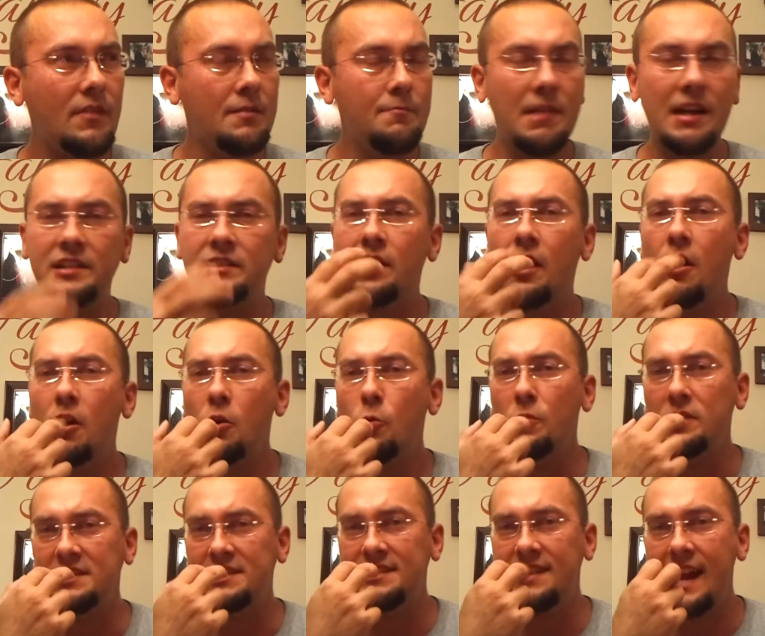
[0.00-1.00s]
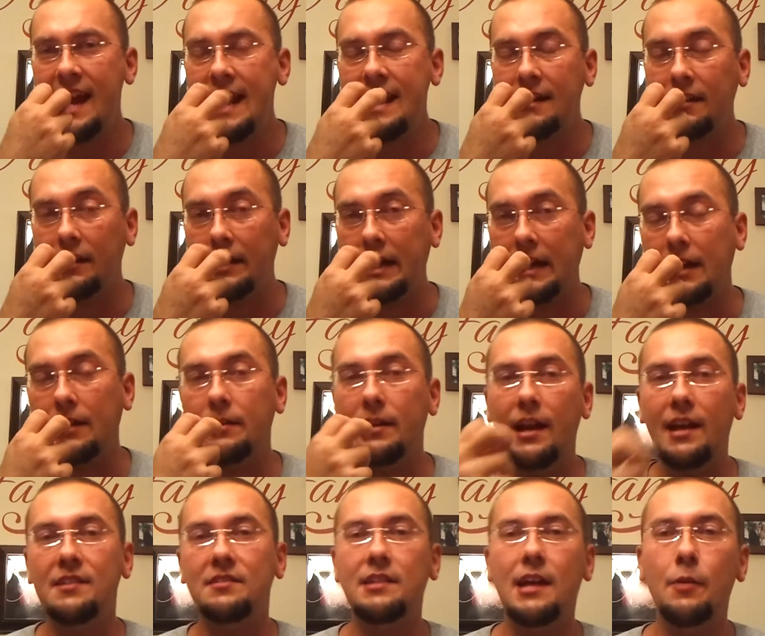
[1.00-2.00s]
My tongue was tingling
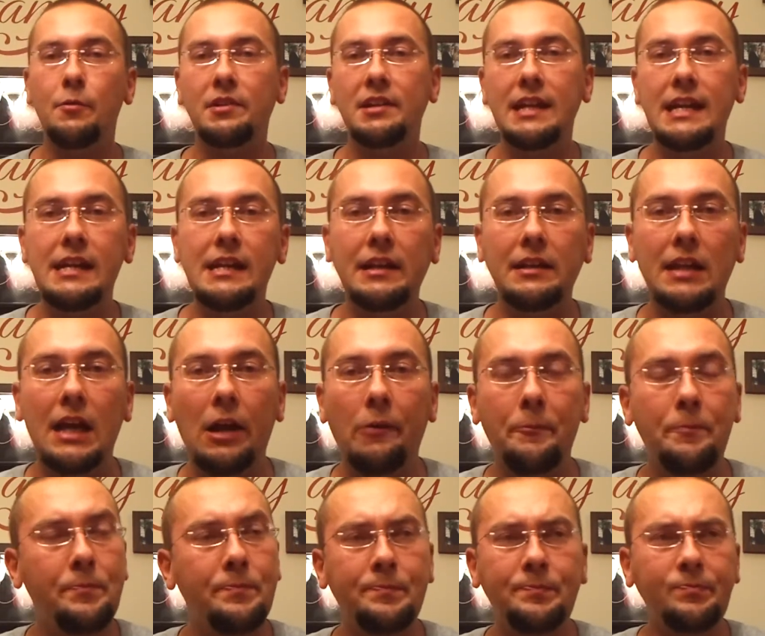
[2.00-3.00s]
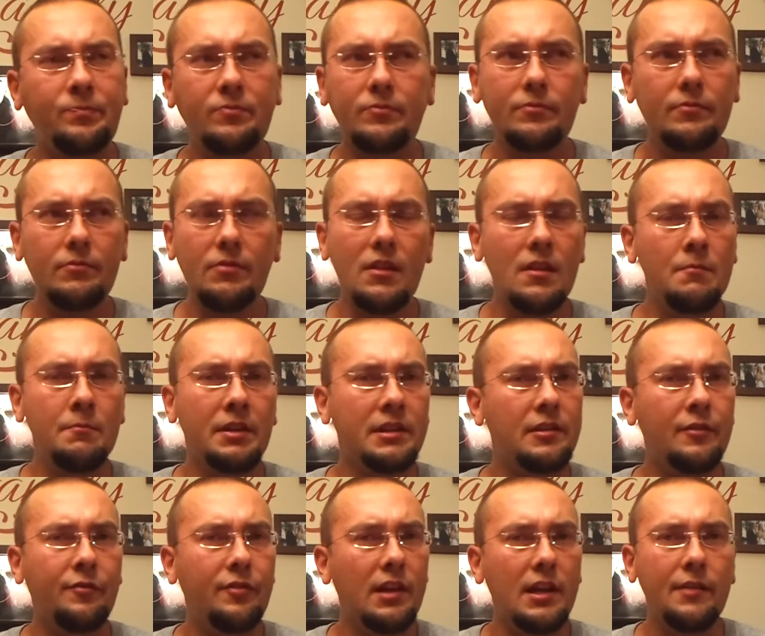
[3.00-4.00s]
as I was eating that. But
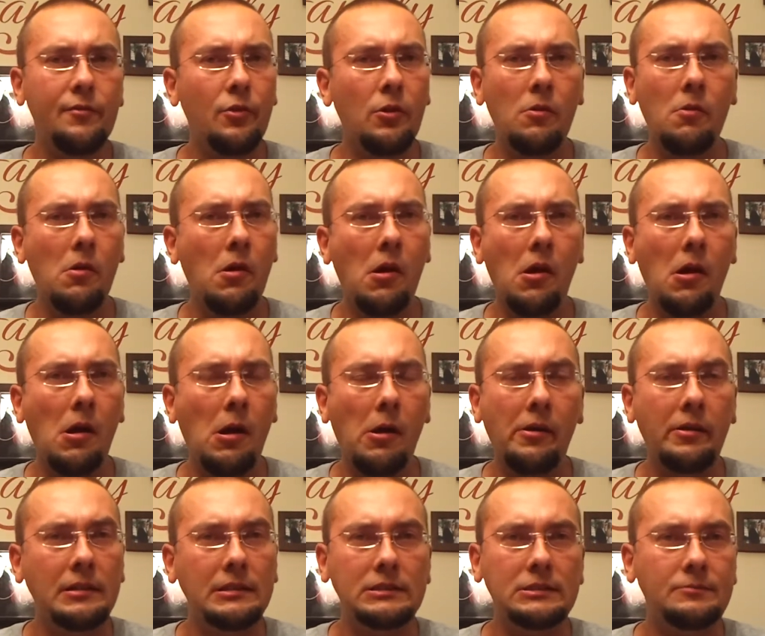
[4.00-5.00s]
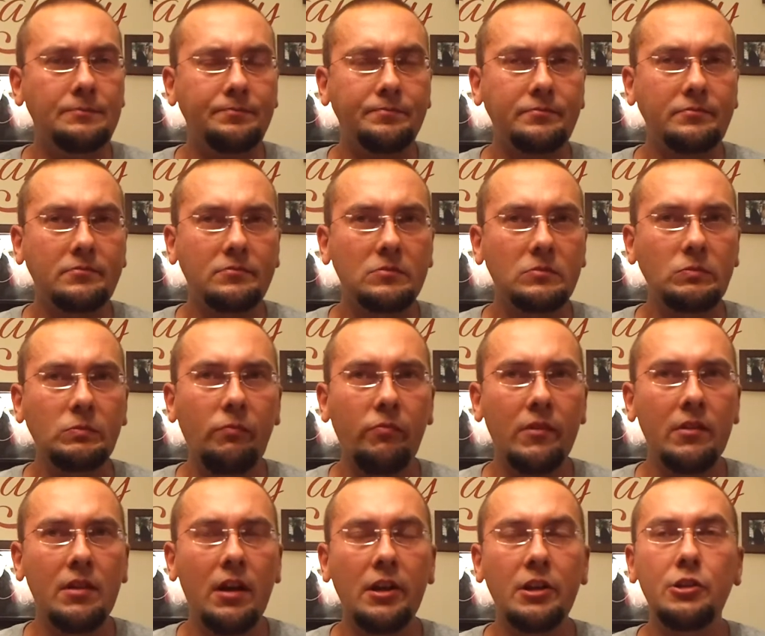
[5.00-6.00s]
the flavor, I'm
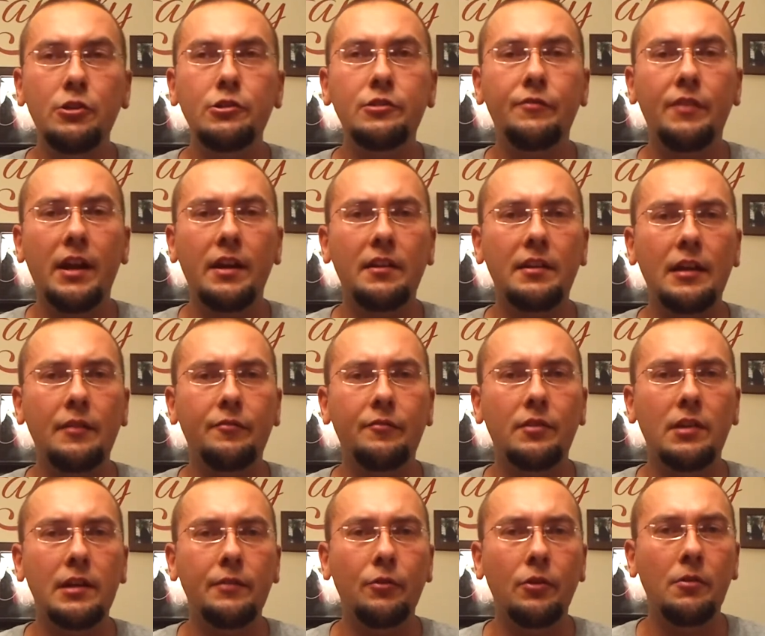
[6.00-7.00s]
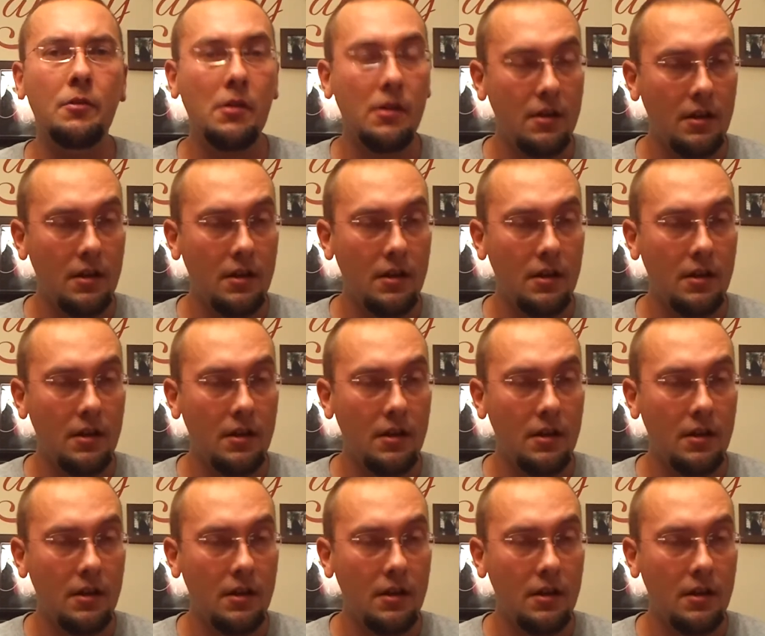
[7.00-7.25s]
not a huge fan of that flavor.